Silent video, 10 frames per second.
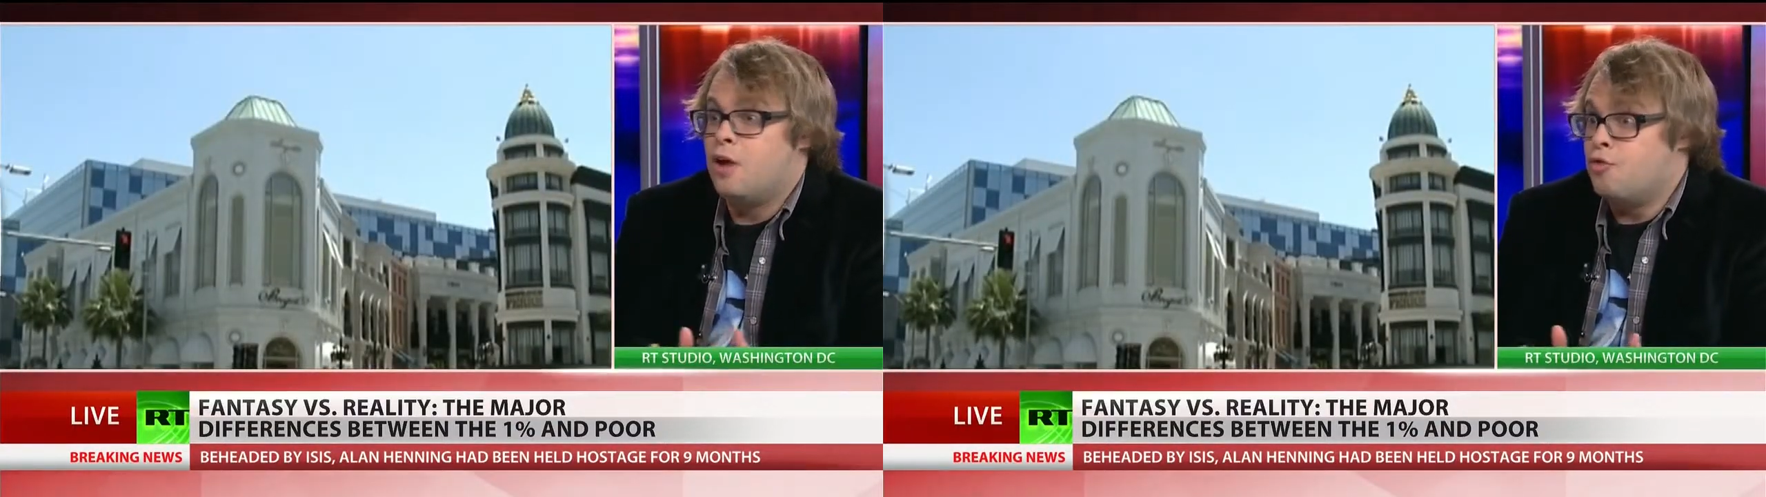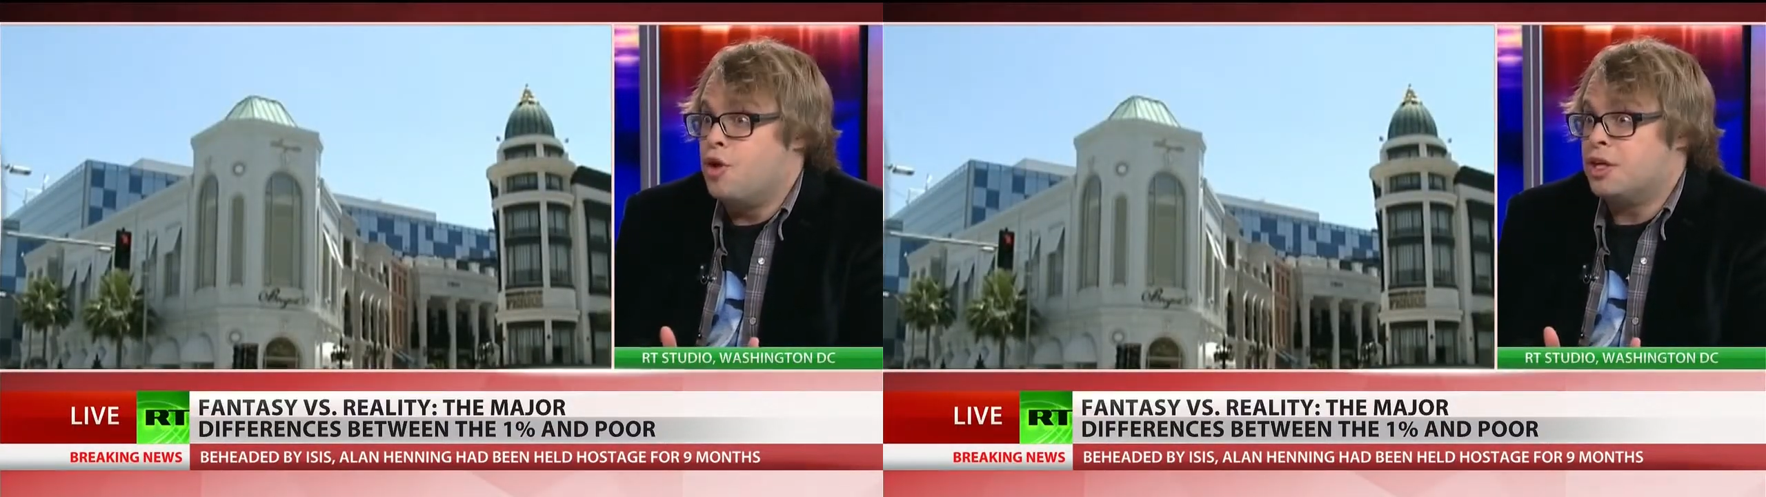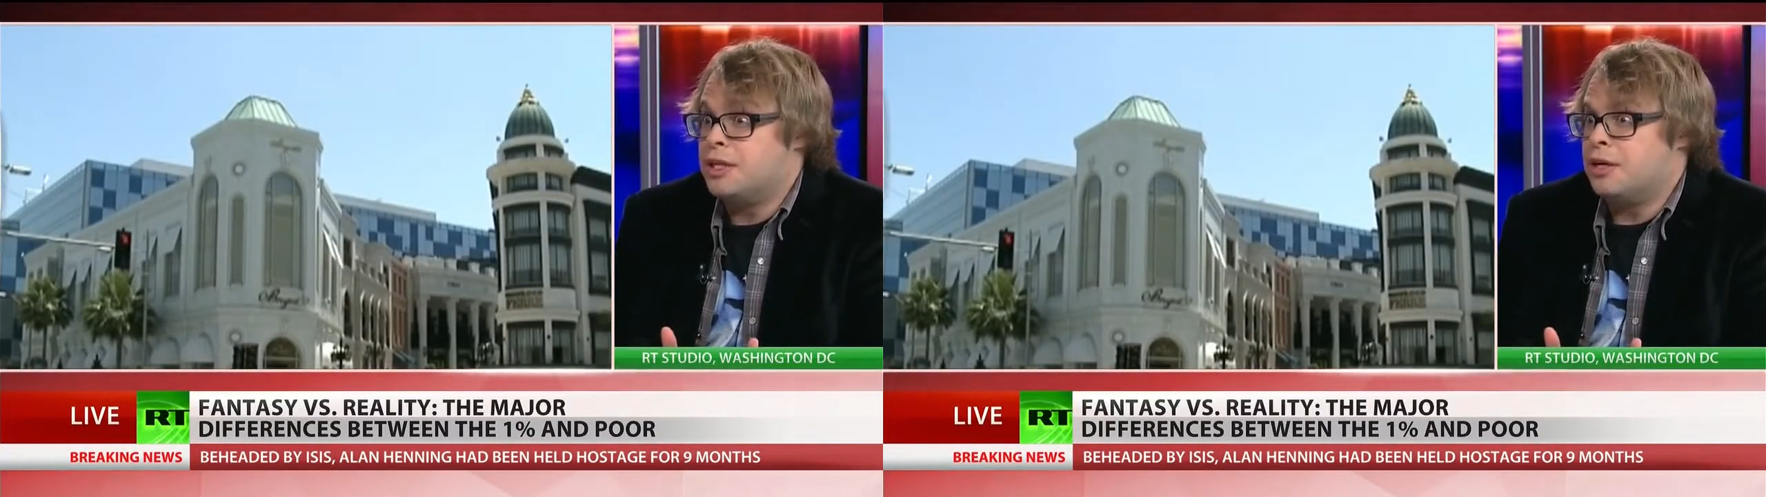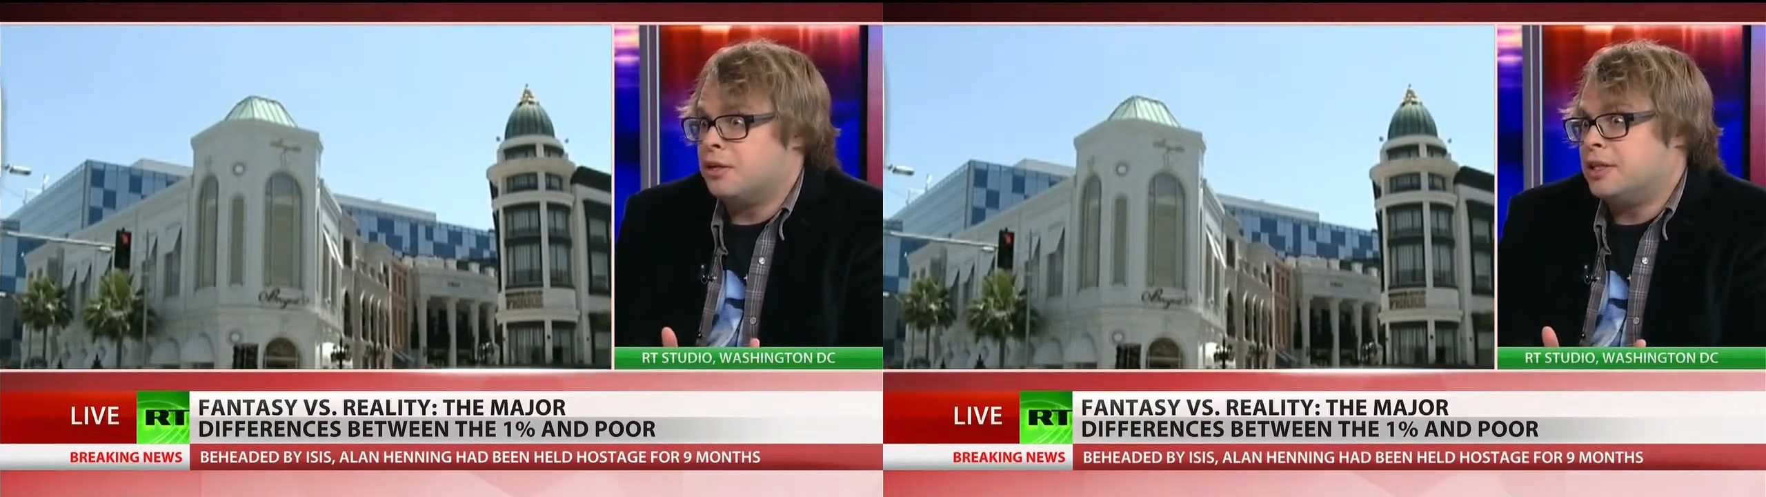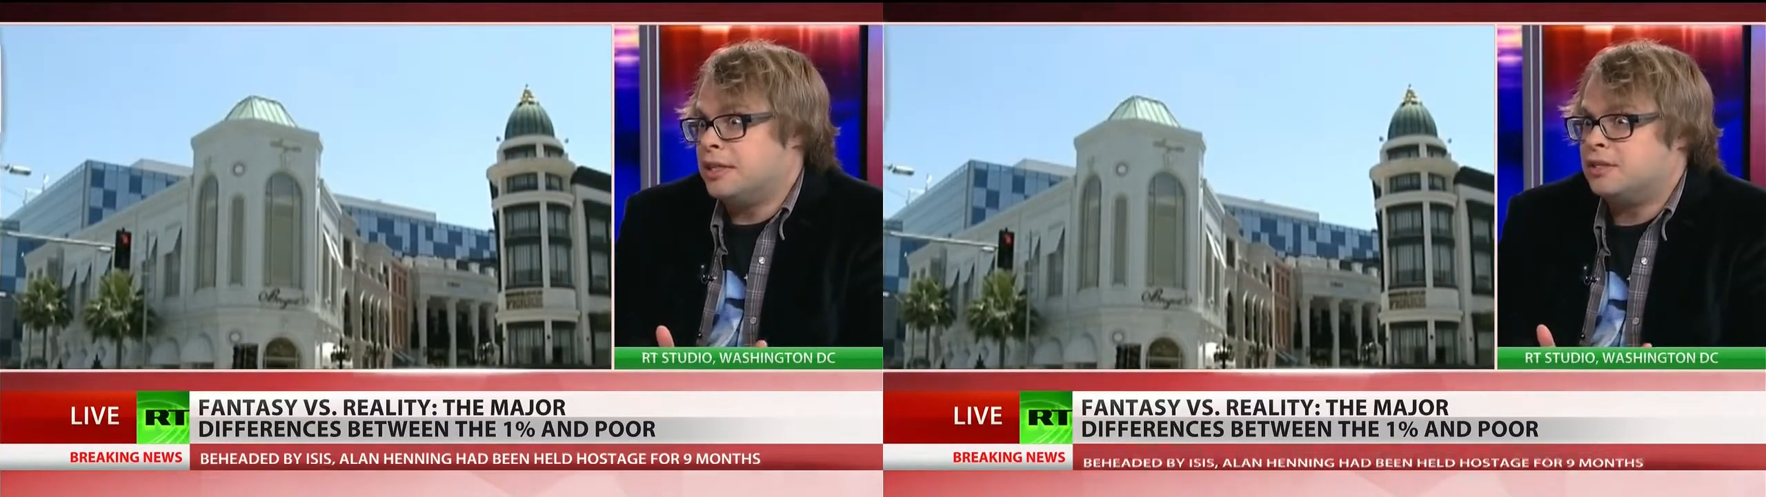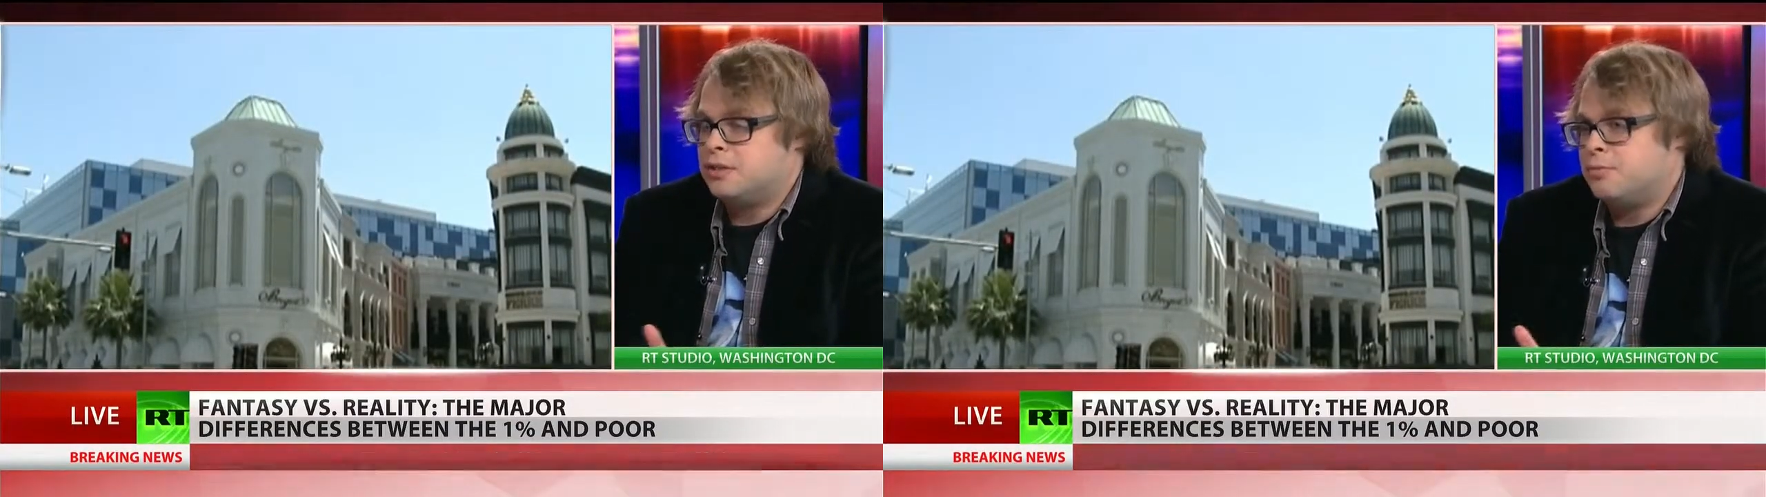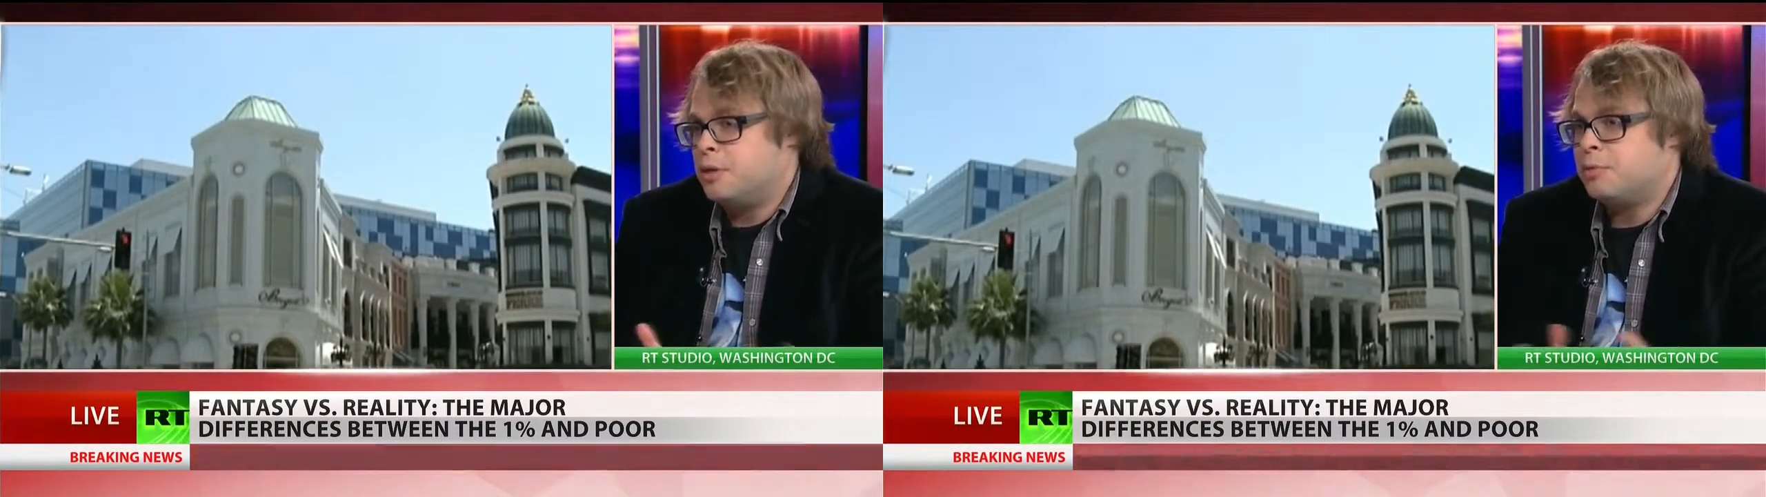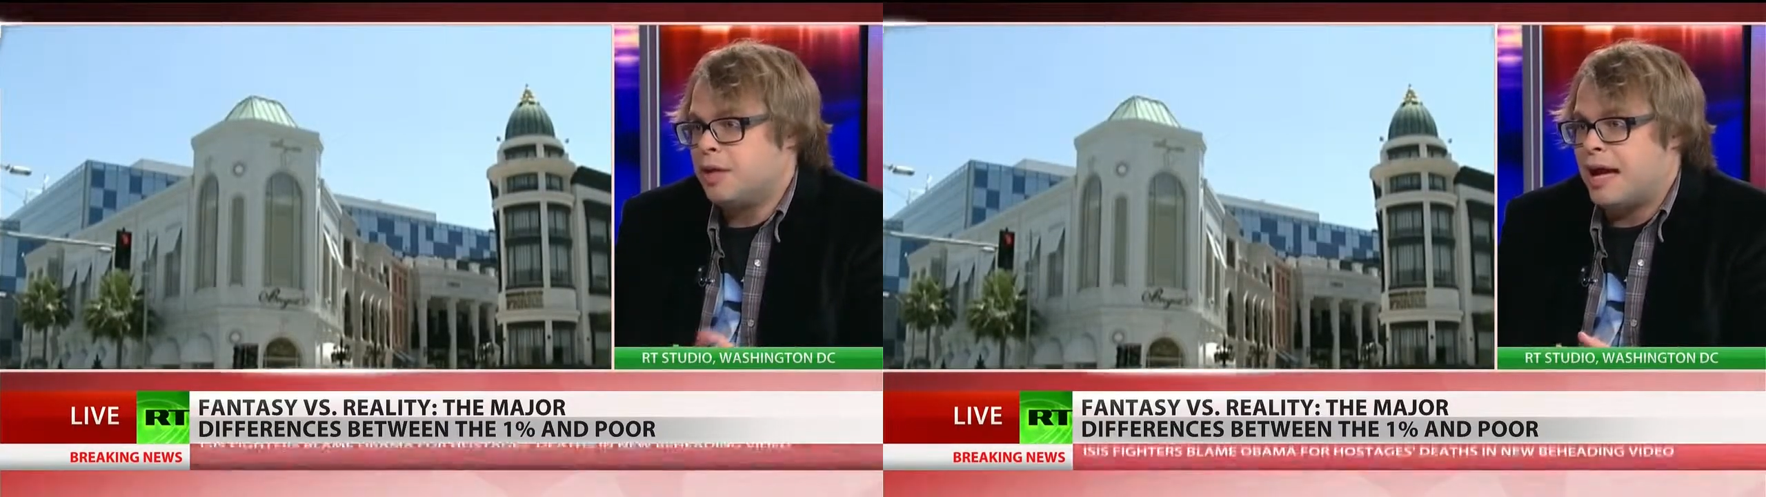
really elite people